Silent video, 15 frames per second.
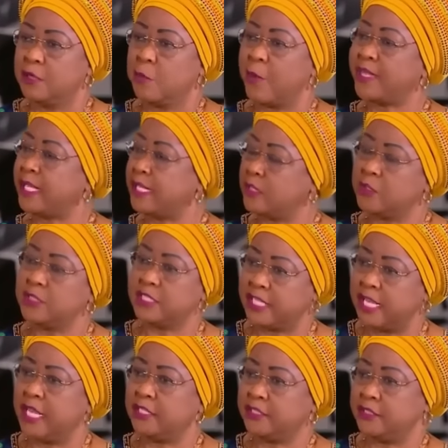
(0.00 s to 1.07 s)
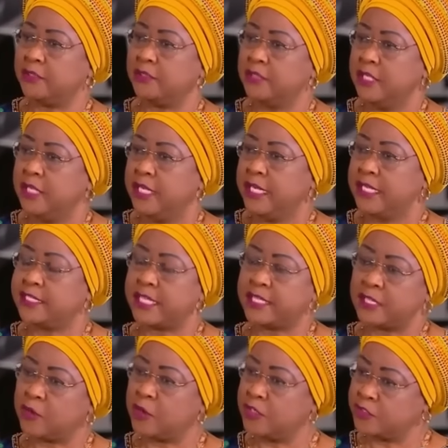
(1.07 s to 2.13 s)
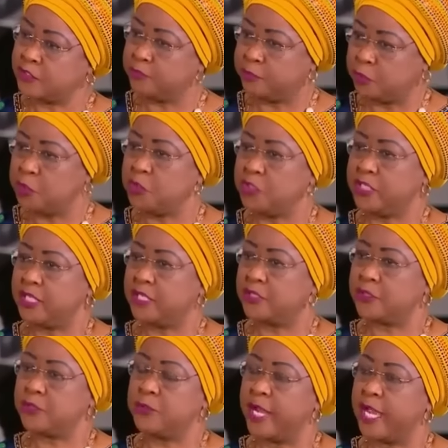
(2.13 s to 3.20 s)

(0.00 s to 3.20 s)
what they don't tell you is that the contribution through